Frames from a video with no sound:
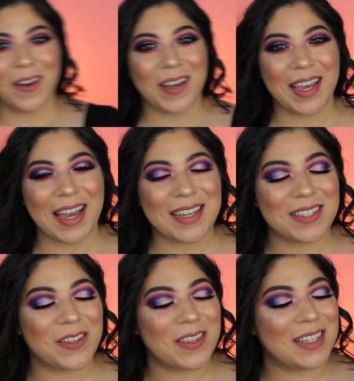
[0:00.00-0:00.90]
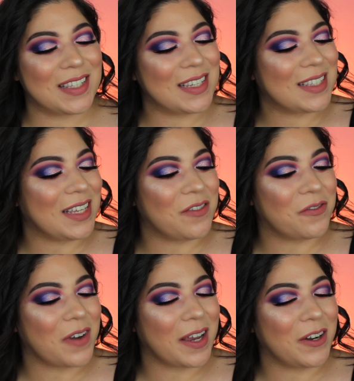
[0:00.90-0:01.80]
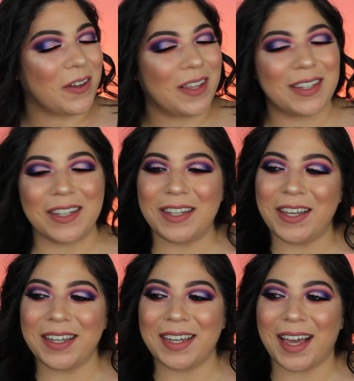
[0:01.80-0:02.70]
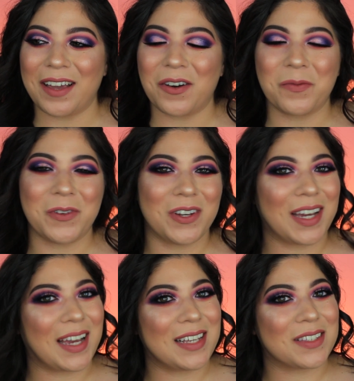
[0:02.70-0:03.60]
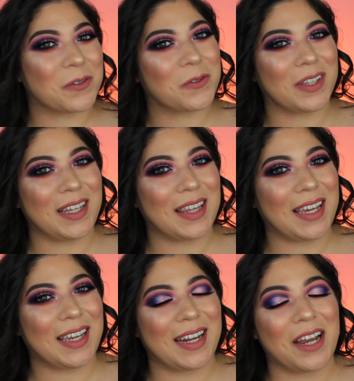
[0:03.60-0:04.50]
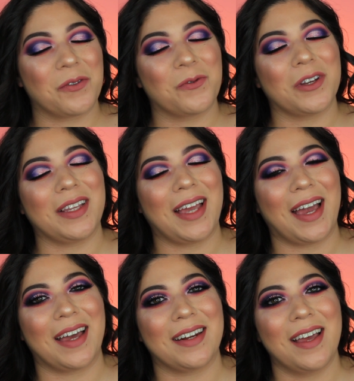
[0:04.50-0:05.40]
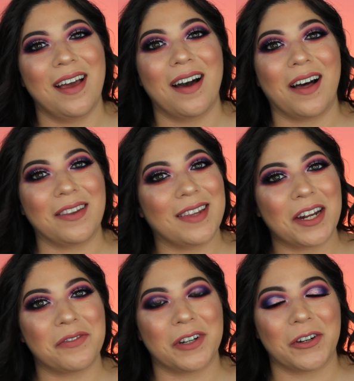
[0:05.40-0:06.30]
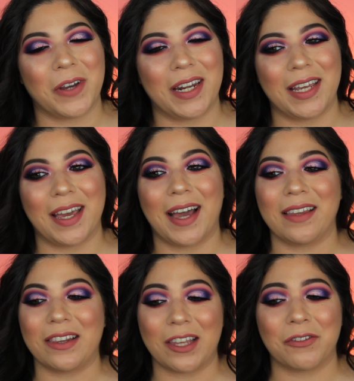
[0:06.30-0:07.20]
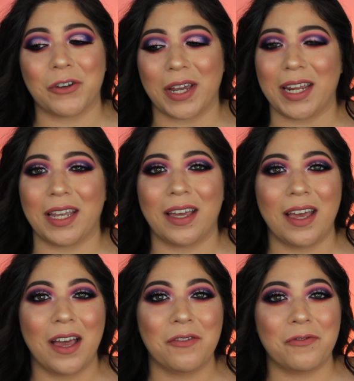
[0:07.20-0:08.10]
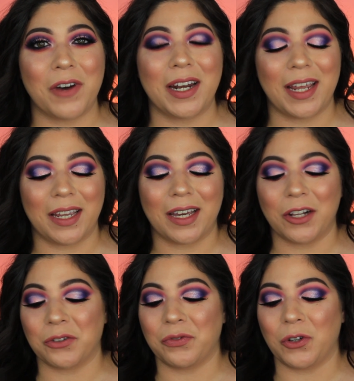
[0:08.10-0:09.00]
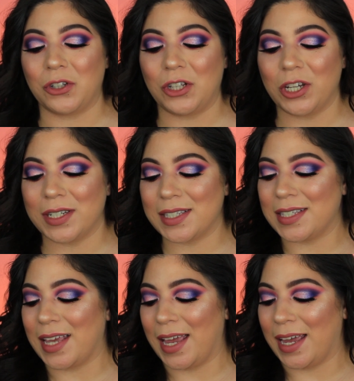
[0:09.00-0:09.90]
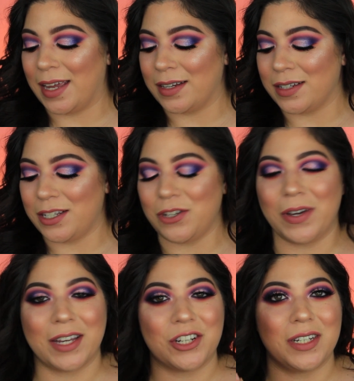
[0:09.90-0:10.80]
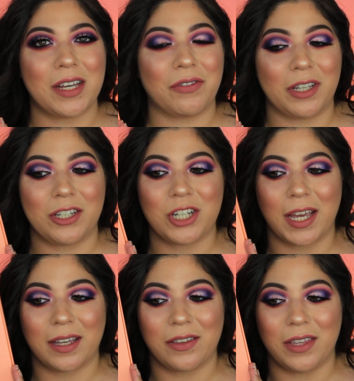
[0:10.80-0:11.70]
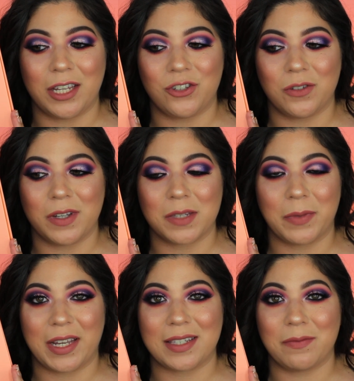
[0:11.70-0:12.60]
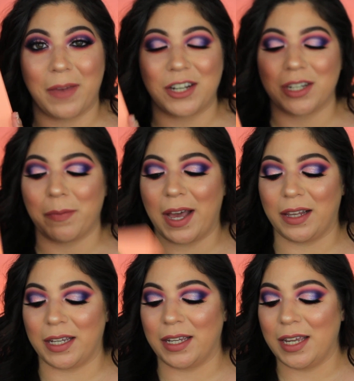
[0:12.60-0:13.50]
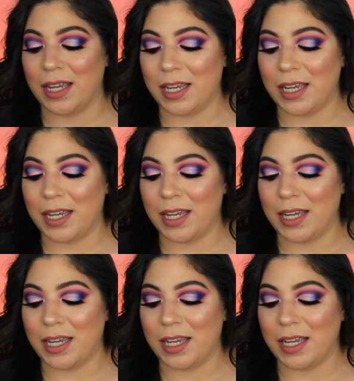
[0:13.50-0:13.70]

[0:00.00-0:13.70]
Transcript: Okay guys, so this is the final look. I hope you guys really like it. I really had a lot of fun creating it. I love creating fun and colorful looks, and you guys should definitely check the Juvia's Magic Palette.